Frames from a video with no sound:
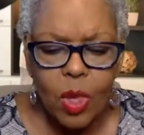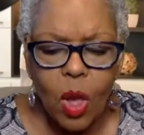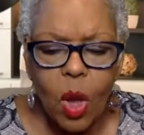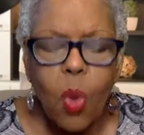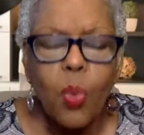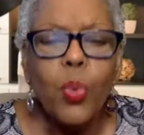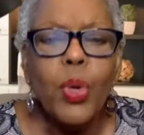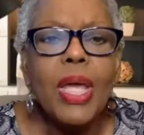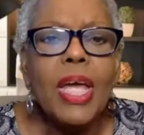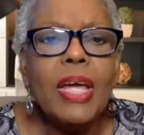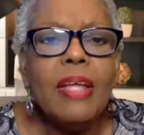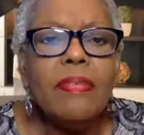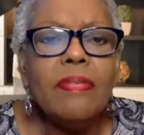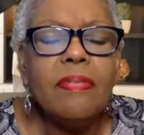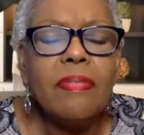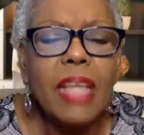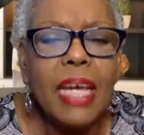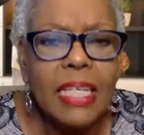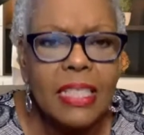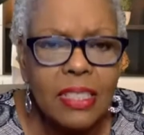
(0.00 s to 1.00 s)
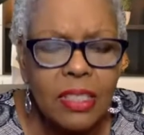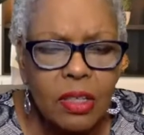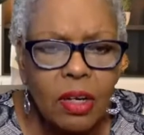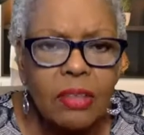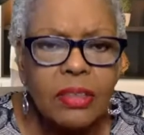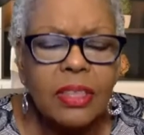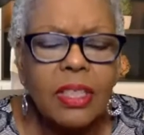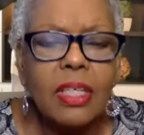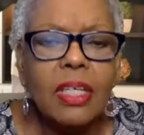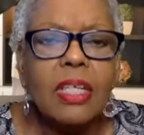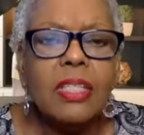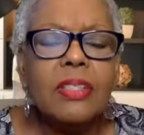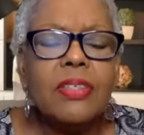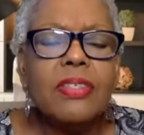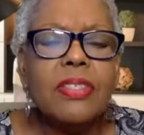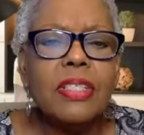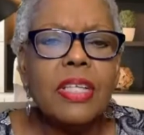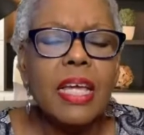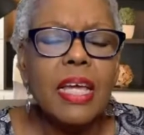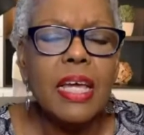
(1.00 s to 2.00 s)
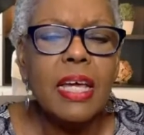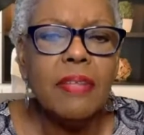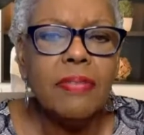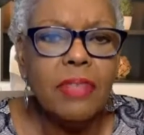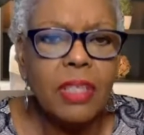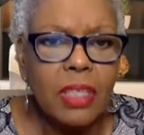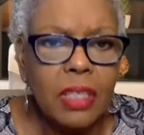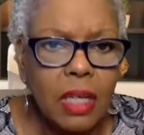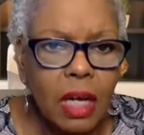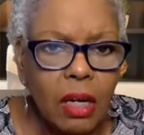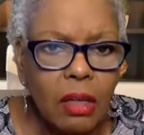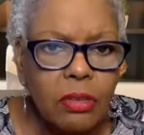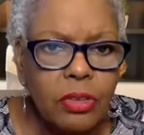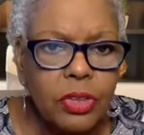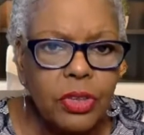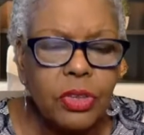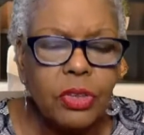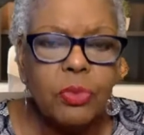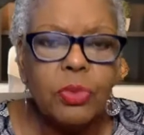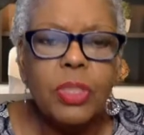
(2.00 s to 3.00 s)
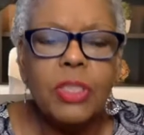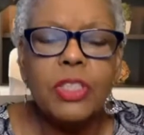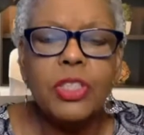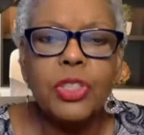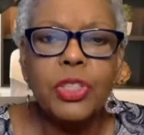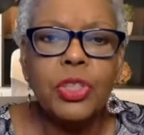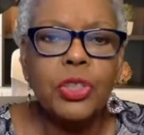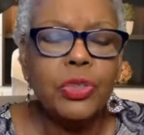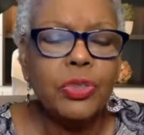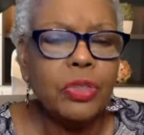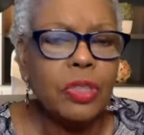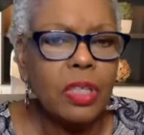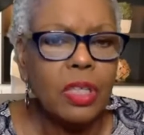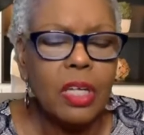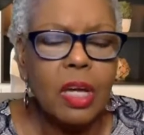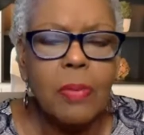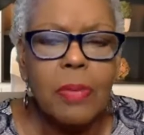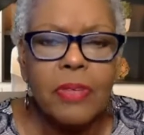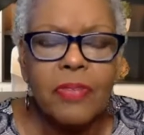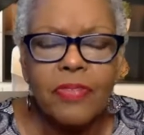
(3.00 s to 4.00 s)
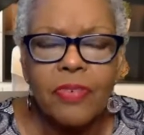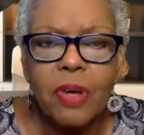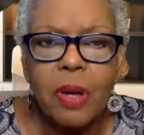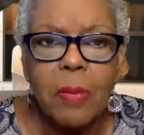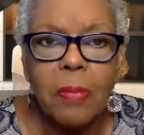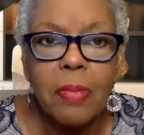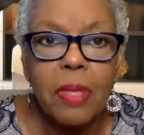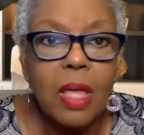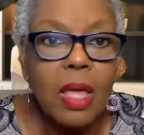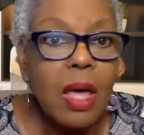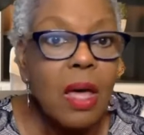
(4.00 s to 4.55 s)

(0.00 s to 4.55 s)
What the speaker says: When they start to understand the culture where the children are coming from,